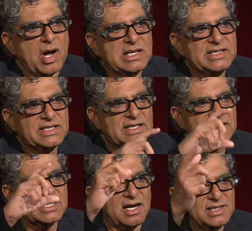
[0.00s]

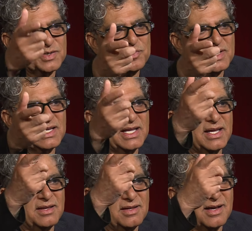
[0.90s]
politics
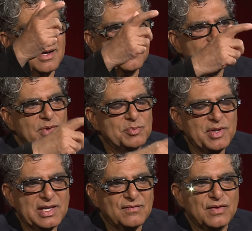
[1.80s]
ultimately will
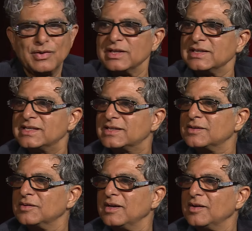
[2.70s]
be influenced
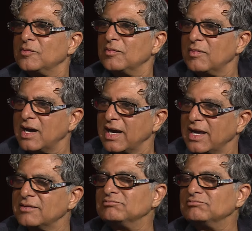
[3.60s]
by